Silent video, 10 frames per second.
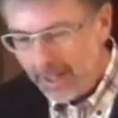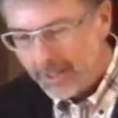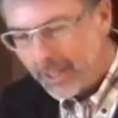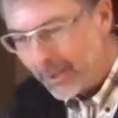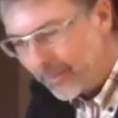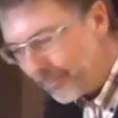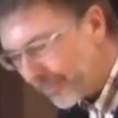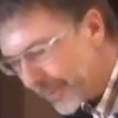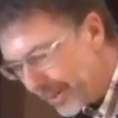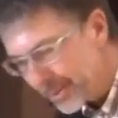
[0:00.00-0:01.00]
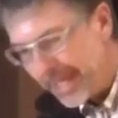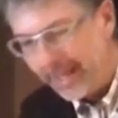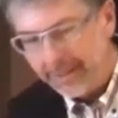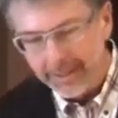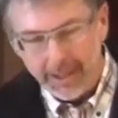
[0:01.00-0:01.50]
So there's
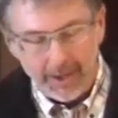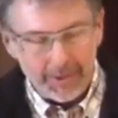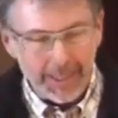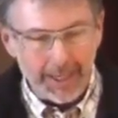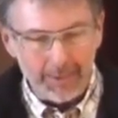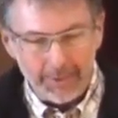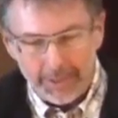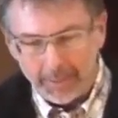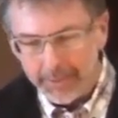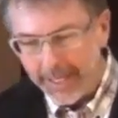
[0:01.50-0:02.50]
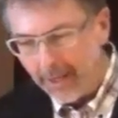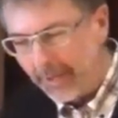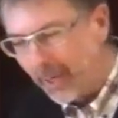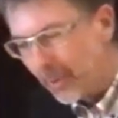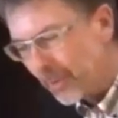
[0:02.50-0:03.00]
that hunker down, double down.
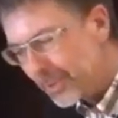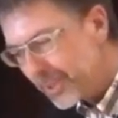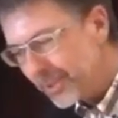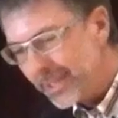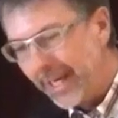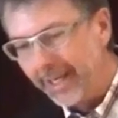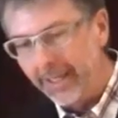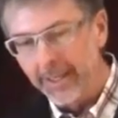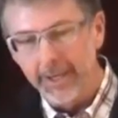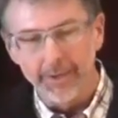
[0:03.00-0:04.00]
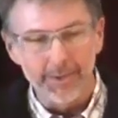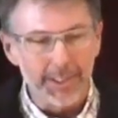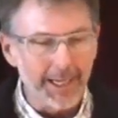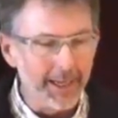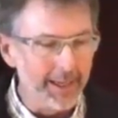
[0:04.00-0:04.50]
Now, while we're still standing, here's,
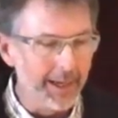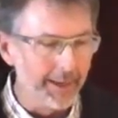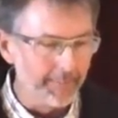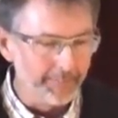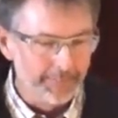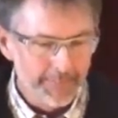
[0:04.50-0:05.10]
a, um,